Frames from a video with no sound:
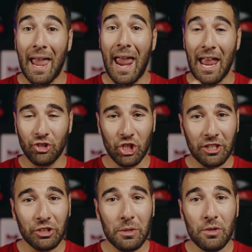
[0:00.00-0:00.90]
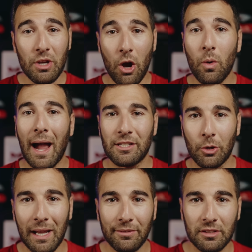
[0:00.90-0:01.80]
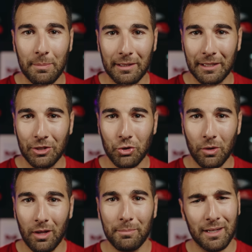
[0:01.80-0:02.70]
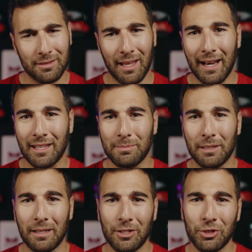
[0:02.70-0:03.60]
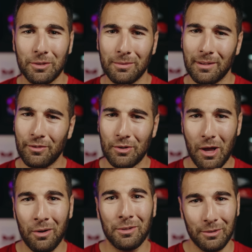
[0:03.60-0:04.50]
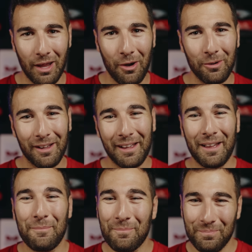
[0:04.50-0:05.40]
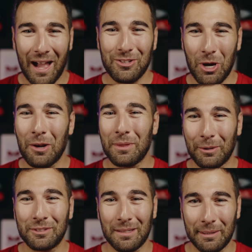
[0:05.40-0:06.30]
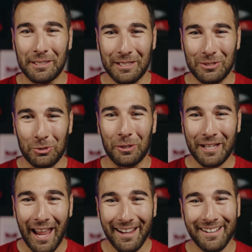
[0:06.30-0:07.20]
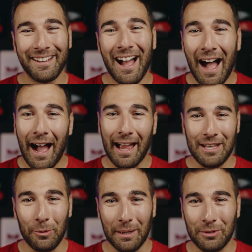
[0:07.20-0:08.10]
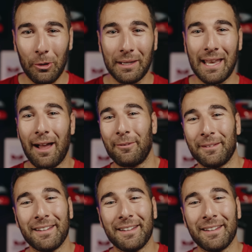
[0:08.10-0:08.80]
And just so you know, I don't have stability control on because that has been an issue. If you know, you know. I tried it without stability control, okay? I know what I'm doing now.